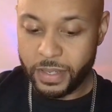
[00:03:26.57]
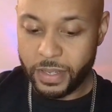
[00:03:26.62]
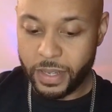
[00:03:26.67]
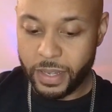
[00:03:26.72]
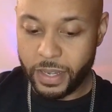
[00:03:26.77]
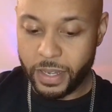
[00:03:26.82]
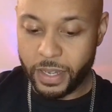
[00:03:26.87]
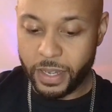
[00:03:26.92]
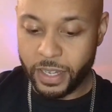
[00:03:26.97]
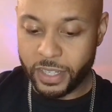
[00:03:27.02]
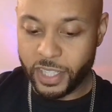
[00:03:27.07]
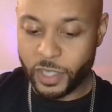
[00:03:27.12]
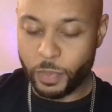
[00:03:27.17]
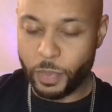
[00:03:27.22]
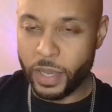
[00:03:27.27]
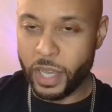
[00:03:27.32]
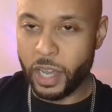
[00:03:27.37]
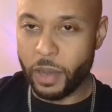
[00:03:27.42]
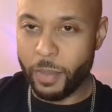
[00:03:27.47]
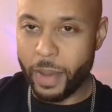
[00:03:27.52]

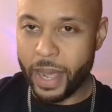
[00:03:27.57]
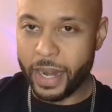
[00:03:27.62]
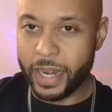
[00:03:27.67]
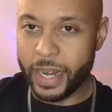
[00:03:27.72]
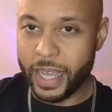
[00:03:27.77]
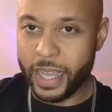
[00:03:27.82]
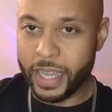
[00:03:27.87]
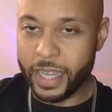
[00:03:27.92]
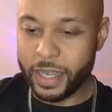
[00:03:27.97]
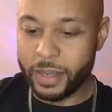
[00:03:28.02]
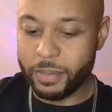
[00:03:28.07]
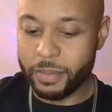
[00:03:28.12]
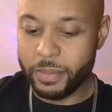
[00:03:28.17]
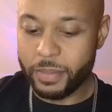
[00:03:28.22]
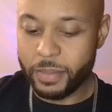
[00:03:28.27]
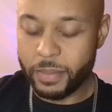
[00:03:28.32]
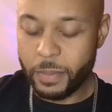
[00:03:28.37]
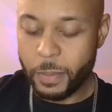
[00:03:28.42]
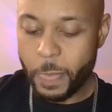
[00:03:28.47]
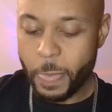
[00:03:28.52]
Spell My Name,
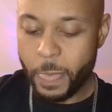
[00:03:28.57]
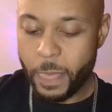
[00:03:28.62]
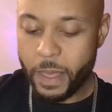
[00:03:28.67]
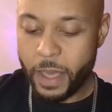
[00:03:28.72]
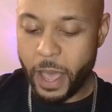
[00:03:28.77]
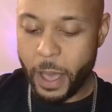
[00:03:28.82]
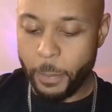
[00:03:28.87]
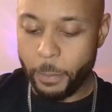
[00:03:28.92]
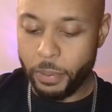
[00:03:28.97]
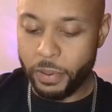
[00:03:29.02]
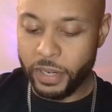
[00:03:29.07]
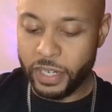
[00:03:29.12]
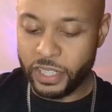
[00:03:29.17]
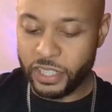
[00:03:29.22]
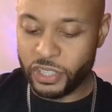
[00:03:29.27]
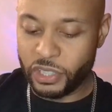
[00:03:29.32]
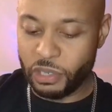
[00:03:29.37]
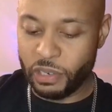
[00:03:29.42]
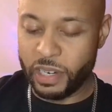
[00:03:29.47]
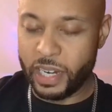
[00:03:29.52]
I'm pretty
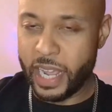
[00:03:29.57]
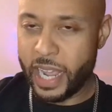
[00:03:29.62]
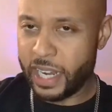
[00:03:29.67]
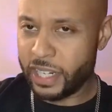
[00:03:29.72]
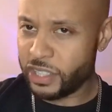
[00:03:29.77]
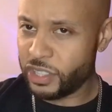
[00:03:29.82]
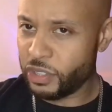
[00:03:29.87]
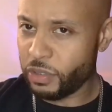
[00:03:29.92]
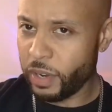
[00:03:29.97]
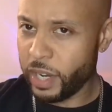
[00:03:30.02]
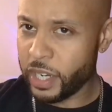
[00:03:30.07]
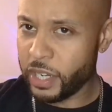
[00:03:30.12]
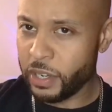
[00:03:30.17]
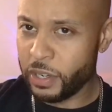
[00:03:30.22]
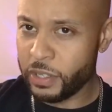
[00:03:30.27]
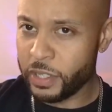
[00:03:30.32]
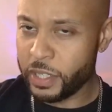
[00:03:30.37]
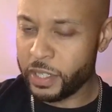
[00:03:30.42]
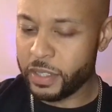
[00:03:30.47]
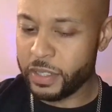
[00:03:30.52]
sure it has Drake
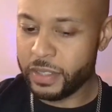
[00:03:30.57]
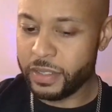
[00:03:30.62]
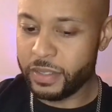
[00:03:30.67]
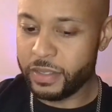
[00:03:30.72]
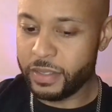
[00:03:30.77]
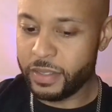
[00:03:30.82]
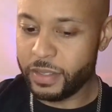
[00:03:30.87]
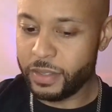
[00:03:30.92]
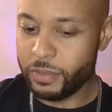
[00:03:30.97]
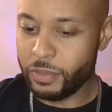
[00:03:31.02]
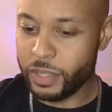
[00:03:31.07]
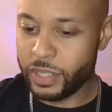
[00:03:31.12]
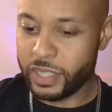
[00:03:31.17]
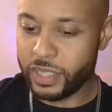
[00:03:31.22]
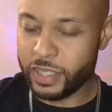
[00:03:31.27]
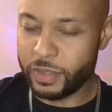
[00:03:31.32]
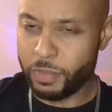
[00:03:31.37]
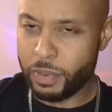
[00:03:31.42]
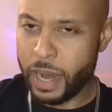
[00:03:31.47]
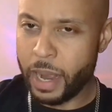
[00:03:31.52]
on it, which
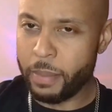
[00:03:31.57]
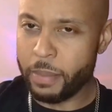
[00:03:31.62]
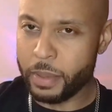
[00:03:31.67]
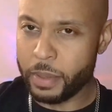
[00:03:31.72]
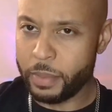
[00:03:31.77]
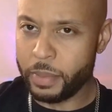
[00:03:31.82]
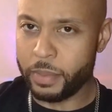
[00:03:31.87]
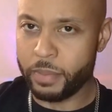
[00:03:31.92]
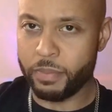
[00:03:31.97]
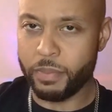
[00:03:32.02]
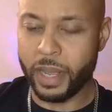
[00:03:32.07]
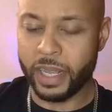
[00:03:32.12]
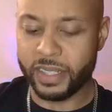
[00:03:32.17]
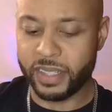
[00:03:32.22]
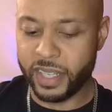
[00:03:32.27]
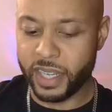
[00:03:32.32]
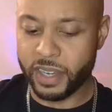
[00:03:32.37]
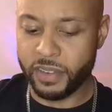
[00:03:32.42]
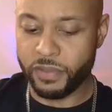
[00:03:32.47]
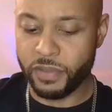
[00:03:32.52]
is probably my
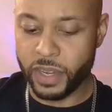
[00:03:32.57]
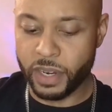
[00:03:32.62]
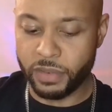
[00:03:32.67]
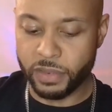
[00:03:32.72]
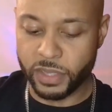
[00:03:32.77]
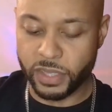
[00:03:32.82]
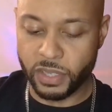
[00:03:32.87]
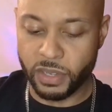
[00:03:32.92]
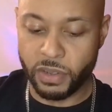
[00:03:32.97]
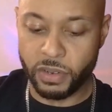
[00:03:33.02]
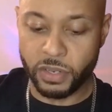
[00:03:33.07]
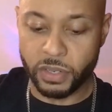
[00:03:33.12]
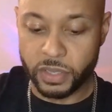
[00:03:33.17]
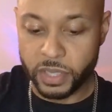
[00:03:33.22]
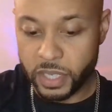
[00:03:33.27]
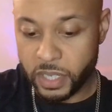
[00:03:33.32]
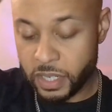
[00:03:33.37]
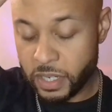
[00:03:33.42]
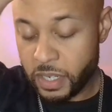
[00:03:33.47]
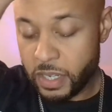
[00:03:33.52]
second favorite song on
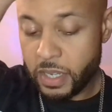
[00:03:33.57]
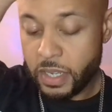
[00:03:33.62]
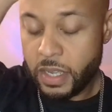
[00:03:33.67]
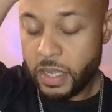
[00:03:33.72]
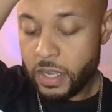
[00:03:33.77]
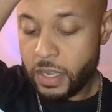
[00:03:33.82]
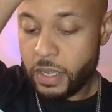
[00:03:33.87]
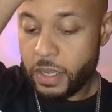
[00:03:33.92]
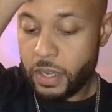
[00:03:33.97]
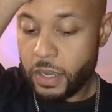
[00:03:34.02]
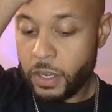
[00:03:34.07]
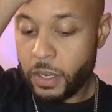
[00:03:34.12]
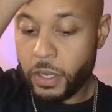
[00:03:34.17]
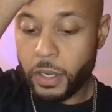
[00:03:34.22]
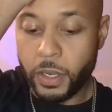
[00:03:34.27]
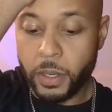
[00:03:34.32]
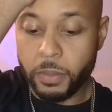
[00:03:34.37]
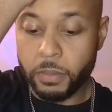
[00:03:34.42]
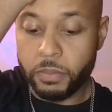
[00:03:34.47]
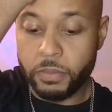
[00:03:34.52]
here.
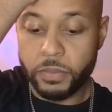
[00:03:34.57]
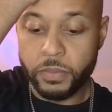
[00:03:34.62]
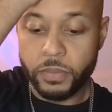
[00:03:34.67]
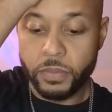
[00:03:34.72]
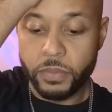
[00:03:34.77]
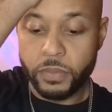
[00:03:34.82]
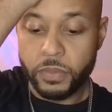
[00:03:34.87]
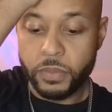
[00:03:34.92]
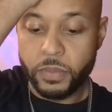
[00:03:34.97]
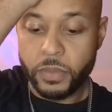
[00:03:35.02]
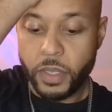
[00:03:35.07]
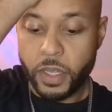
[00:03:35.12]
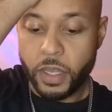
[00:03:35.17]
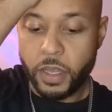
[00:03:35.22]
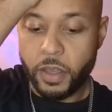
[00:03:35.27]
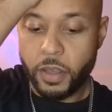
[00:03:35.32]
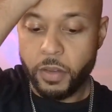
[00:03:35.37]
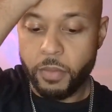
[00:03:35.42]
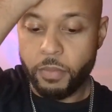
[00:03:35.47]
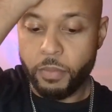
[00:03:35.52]

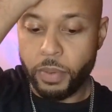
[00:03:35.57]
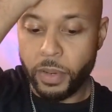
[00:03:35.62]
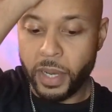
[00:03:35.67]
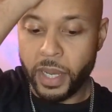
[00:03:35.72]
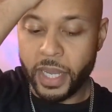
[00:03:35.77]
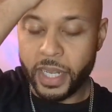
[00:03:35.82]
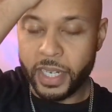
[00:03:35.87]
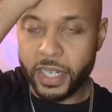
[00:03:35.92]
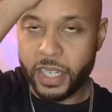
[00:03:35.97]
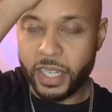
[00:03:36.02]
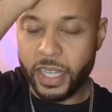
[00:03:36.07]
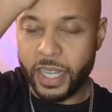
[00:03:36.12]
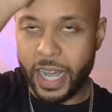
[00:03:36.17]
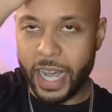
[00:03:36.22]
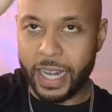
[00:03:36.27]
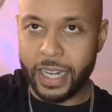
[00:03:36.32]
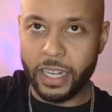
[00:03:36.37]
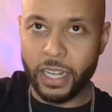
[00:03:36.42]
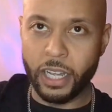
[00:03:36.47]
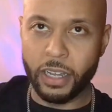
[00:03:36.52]
But
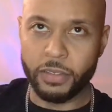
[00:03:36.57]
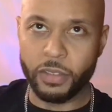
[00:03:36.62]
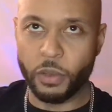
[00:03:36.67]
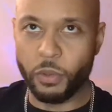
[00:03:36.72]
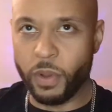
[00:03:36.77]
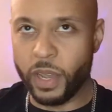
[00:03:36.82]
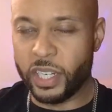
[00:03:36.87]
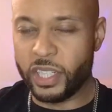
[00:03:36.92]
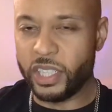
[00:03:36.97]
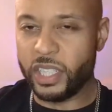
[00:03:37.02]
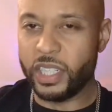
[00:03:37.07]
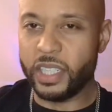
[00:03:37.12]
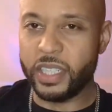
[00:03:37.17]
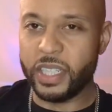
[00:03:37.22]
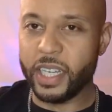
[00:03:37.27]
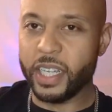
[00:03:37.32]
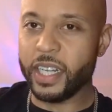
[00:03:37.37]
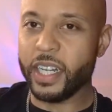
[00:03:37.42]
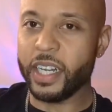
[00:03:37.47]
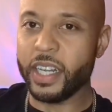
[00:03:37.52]
I love the way she
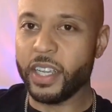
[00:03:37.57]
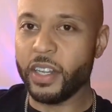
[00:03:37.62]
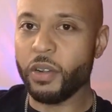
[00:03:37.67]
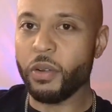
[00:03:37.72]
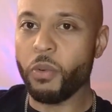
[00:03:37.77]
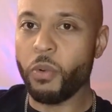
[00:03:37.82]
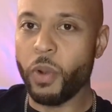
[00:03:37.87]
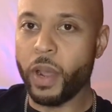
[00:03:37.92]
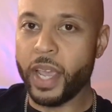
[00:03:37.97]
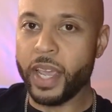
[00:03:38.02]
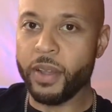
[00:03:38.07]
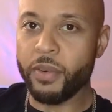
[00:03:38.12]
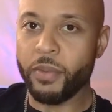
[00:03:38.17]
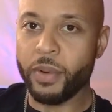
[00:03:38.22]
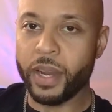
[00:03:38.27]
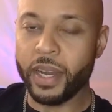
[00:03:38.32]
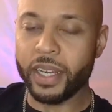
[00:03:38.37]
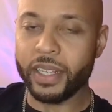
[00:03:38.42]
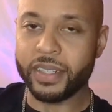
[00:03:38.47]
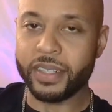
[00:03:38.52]
did it in a way
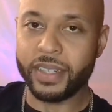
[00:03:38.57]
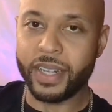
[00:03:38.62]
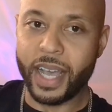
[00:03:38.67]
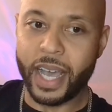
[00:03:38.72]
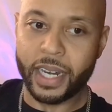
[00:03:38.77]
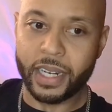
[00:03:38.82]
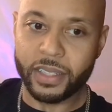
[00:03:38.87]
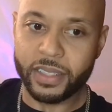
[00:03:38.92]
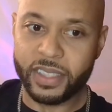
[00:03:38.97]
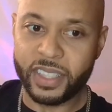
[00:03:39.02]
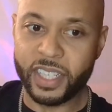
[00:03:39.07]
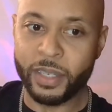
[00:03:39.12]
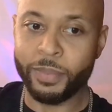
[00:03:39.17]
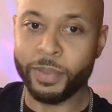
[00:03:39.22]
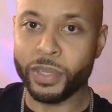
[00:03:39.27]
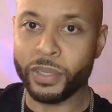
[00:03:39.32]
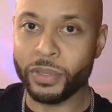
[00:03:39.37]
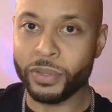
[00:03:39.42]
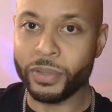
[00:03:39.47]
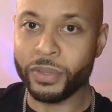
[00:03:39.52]
where it's not a
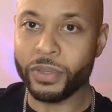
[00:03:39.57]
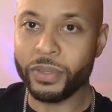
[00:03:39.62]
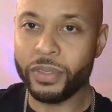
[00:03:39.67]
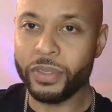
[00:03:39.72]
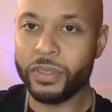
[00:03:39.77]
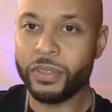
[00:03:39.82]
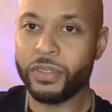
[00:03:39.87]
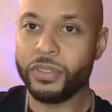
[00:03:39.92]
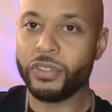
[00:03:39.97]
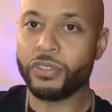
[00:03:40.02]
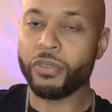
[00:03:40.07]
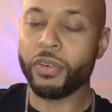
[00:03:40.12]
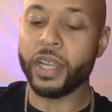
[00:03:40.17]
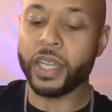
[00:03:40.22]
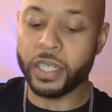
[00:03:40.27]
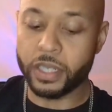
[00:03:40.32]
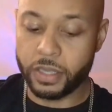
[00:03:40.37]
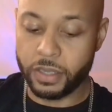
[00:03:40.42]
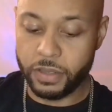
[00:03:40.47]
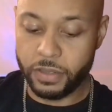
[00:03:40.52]
typical
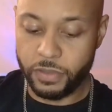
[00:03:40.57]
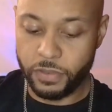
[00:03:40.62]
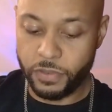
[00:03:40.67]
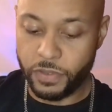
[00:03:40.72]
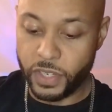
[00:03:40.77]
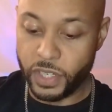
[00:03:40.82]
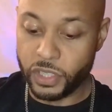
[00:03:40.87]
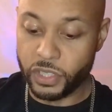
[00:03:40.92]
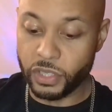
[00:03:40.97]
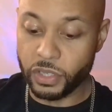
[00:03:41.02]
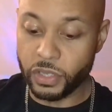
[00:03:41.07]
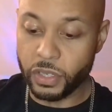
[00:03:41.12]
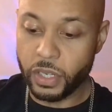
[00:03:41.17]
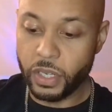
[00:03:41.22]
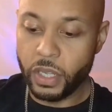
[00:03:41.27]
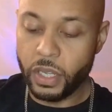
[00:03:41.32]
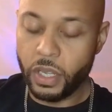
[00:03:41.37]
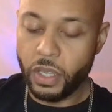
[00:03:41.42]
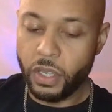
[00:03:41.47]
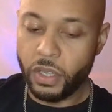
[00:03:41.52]
Drake feature.
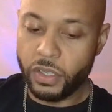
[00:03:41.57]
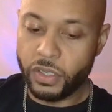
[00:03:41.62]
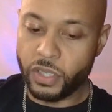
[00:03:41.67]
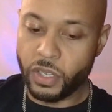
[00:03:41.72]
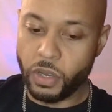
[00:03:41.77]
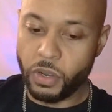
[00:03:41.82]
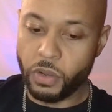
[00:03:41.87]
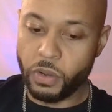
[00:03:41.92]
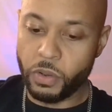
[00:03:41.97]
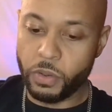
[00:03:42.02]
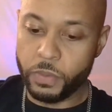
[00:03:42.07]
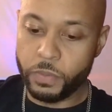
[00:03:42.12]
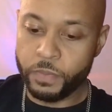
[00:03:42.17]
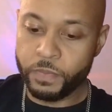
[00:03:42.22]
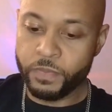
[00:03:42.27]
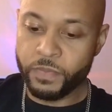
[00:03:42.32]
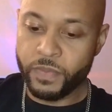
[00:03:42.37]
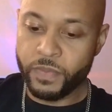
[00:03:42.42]
So